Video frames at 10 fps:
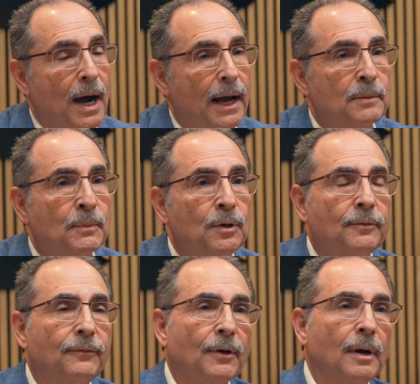I had
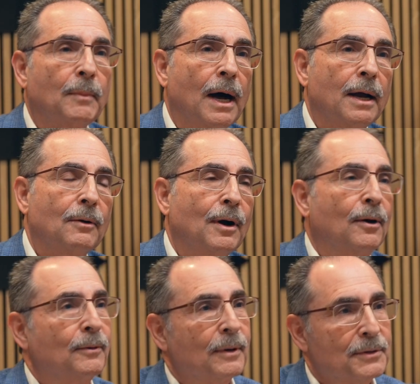moved from
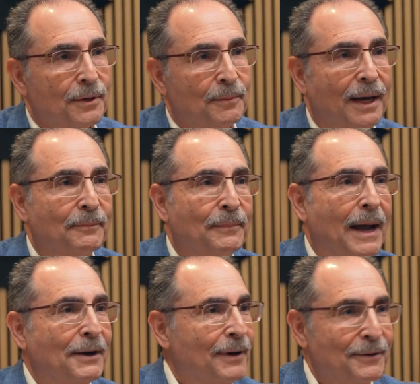Iowa. So my
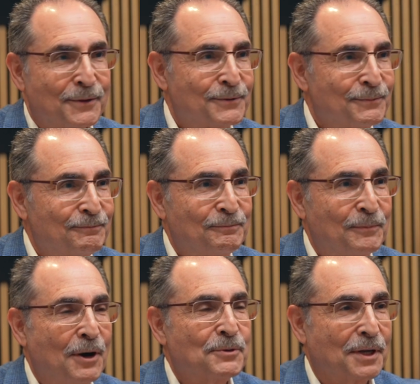background is
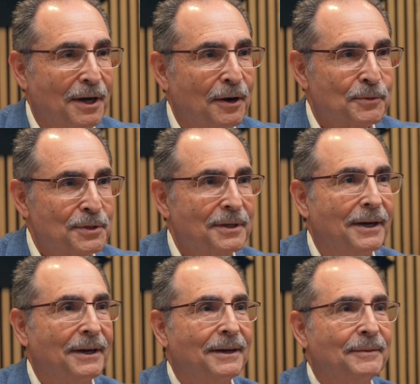coast to coast.
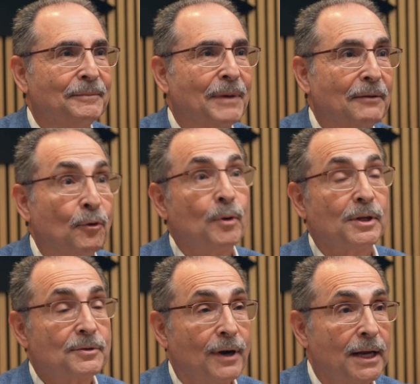My
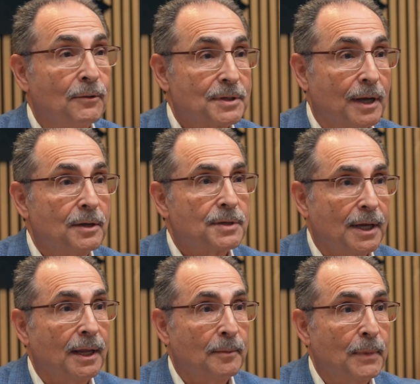formal training was at
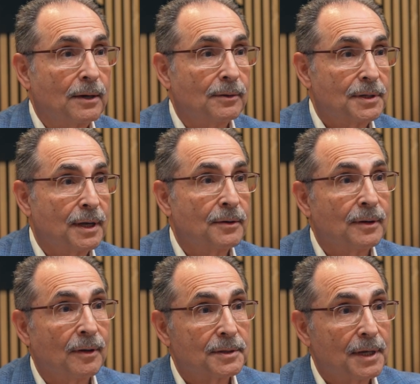UCLA Medical Center
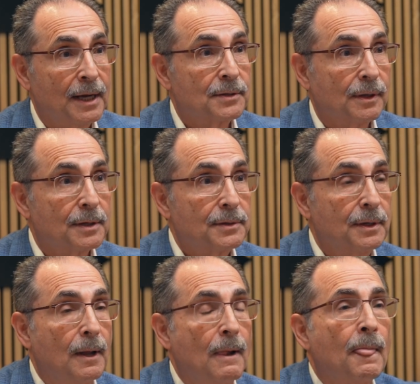in Los Angeles.
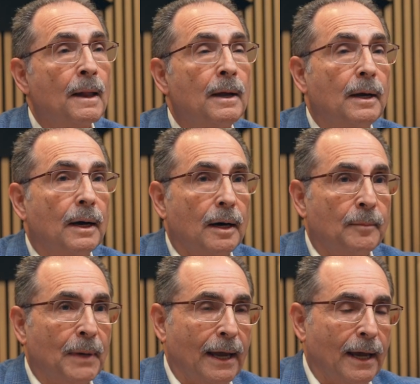
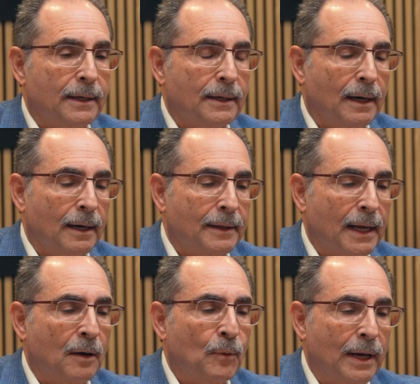And
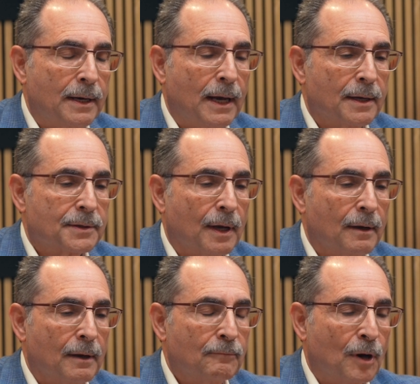then I
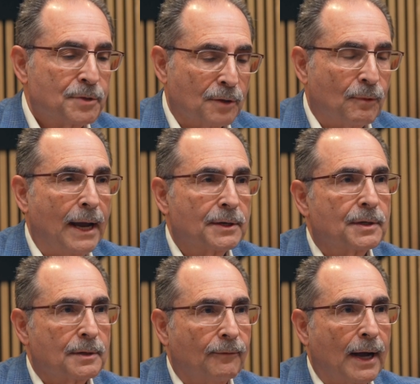rose the ranks
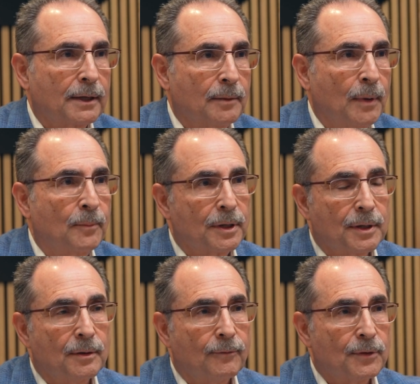as a faculty member at
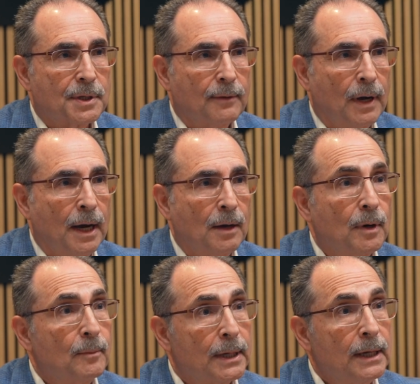the University of
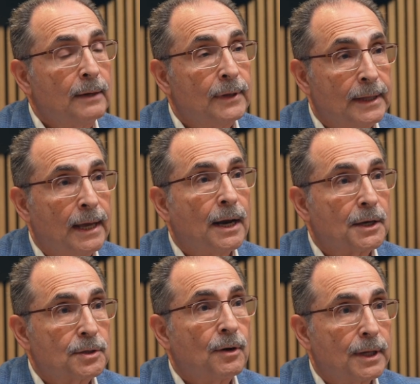Iowa. But even then, I
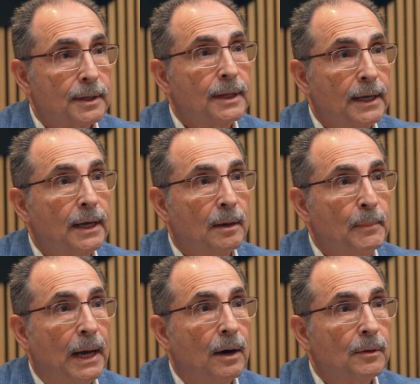started thinking
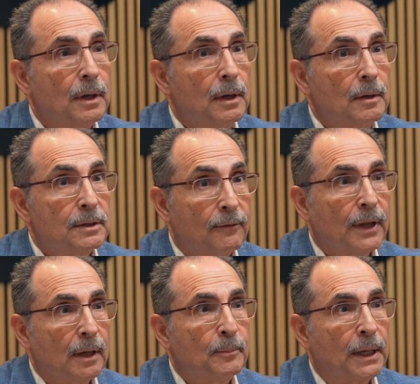about
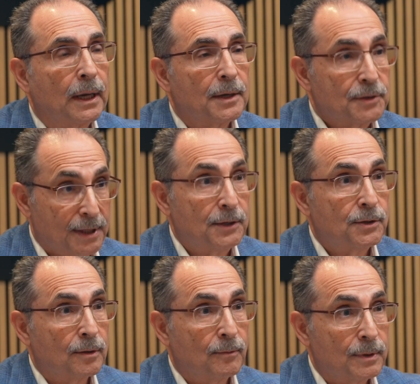developing a
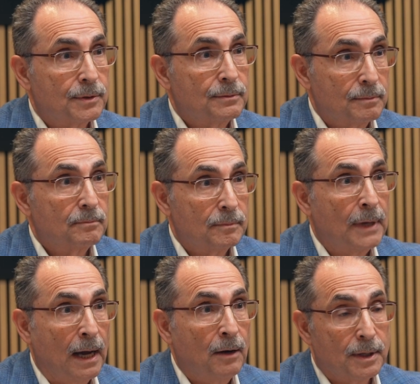center, which
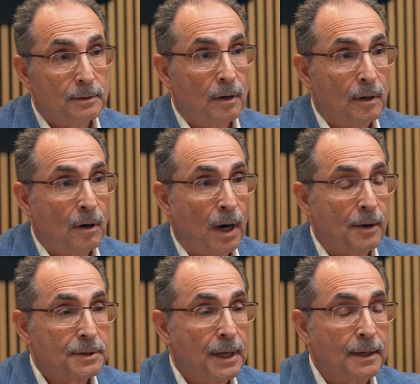now at
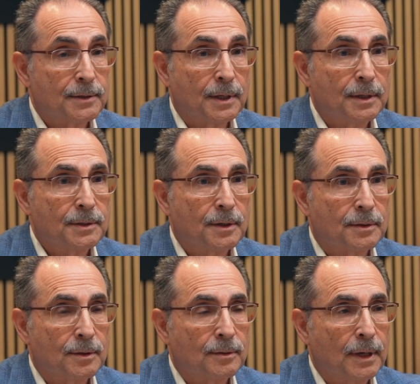Ohio State is an
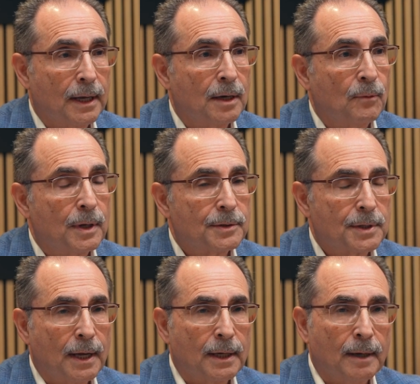institute. And it was
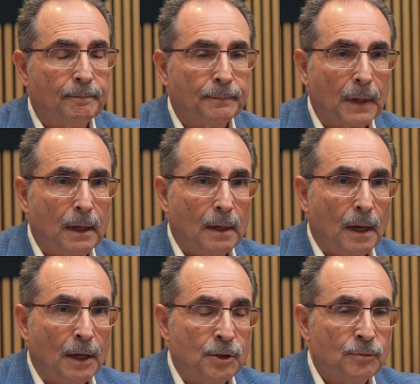a
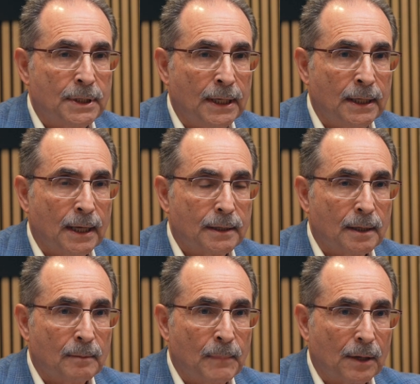new dean at
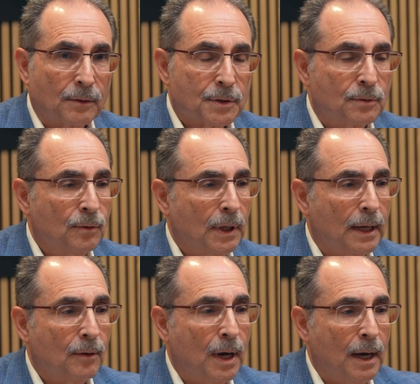the medical school
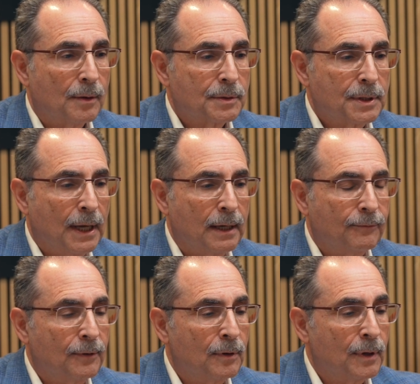at Ohio State
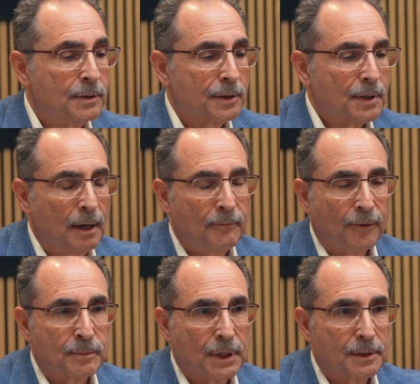who had just come
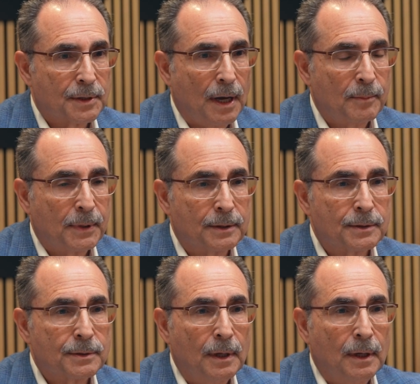from Johns
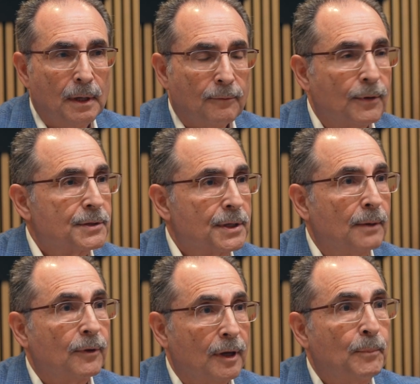Hopkins, Fred
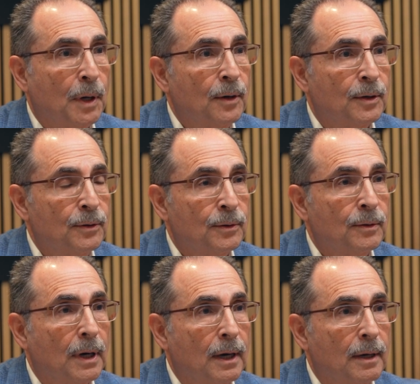Sampolippo,
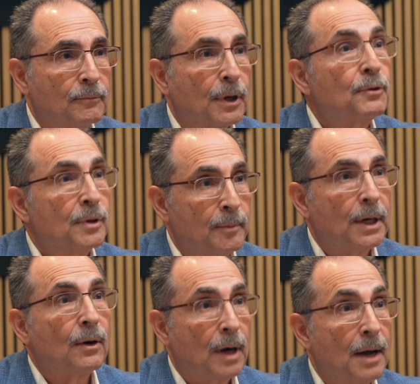who recruited me
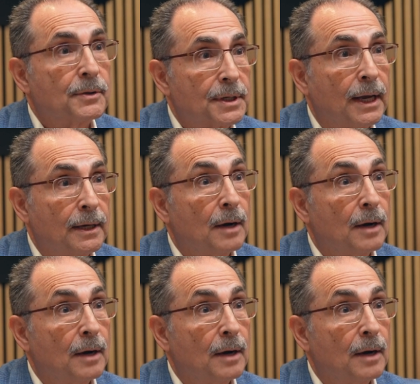to Ohio State.